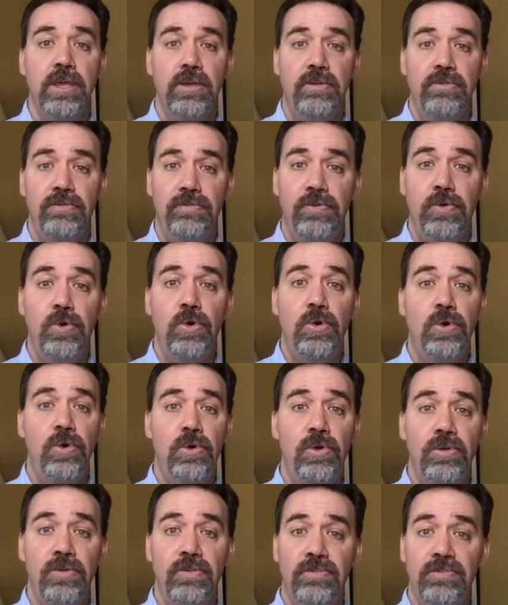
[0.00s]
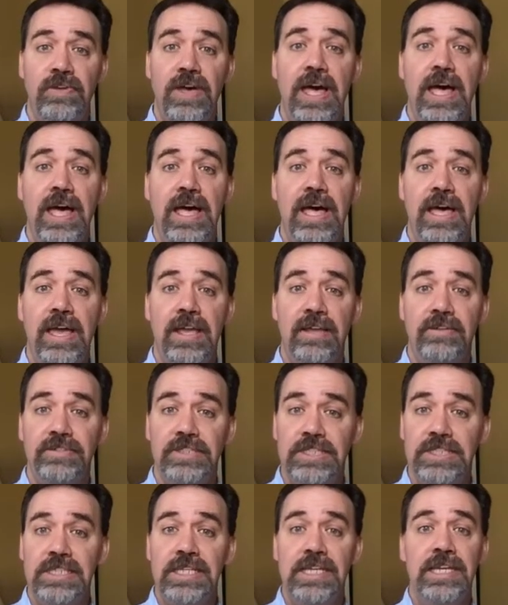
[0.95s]
4, 5,
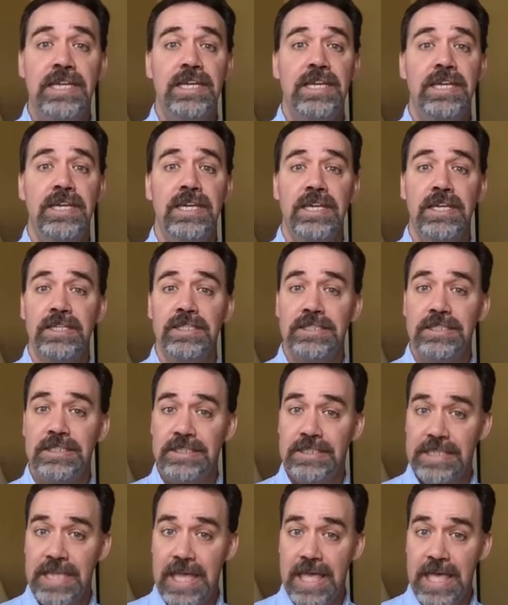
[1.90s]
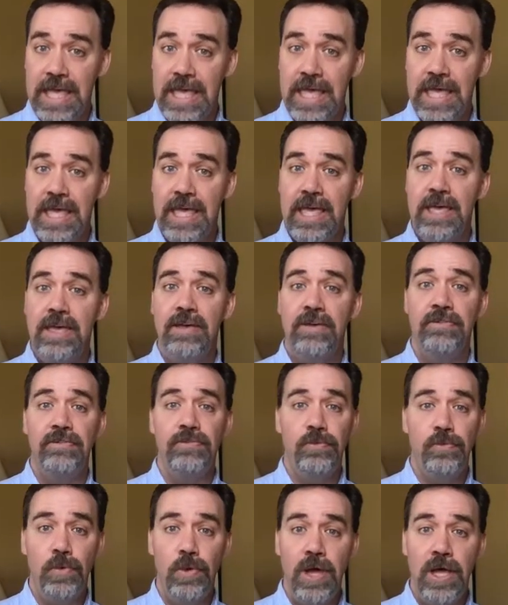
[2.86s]
6, 7,
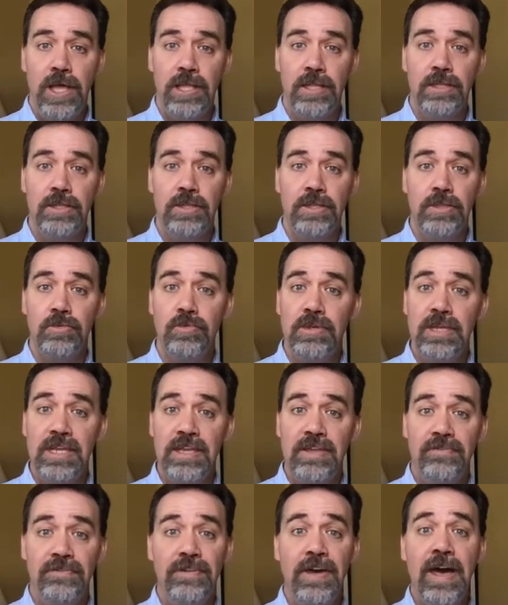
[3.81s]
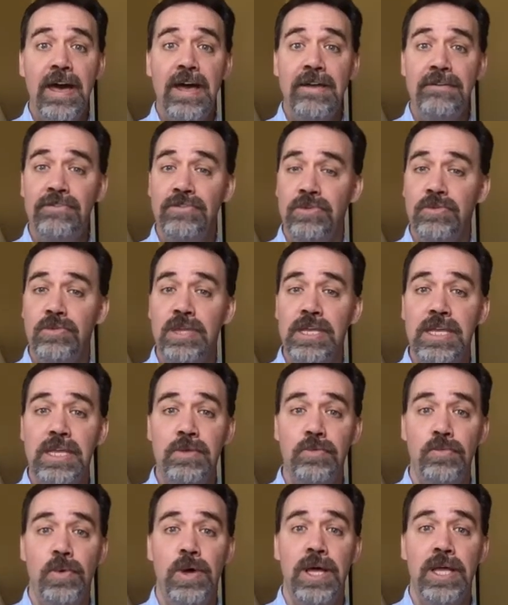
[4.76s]
1, 3, 5, 3,
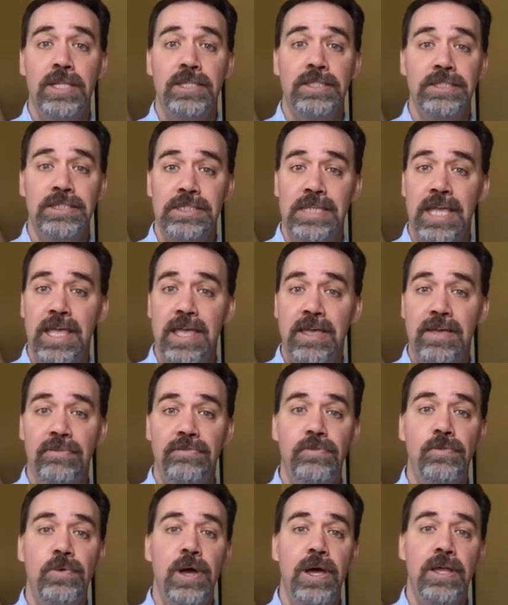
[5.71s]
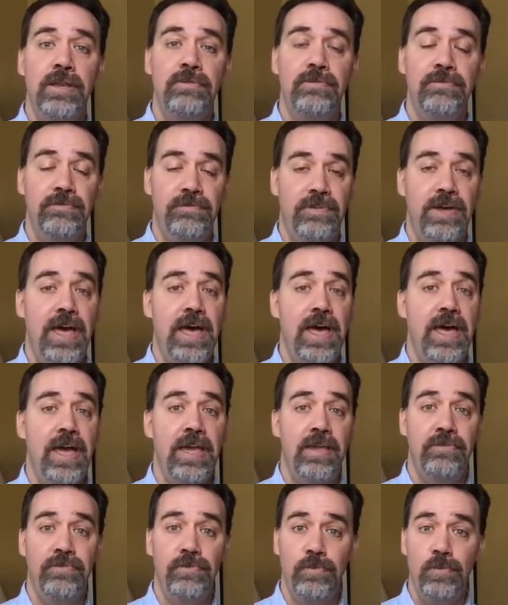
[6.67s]
1, 7, 1,
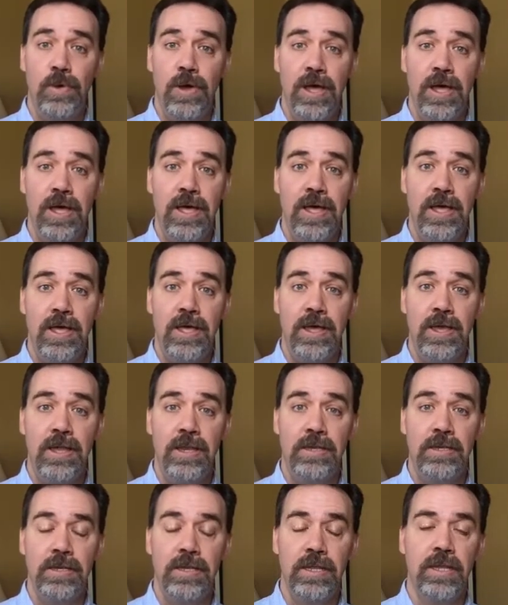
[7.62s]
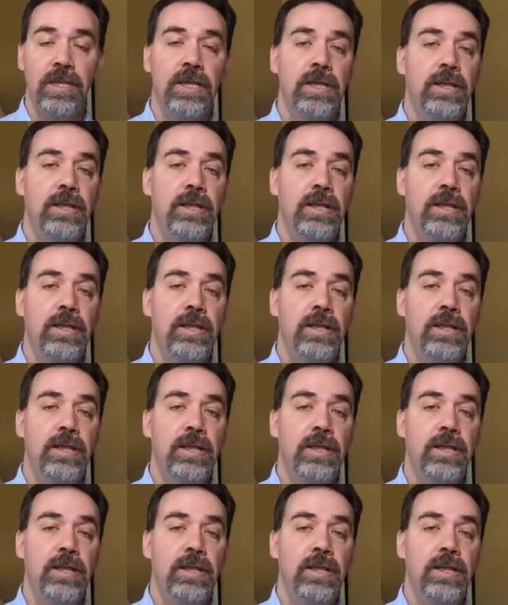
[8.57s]
5, 1.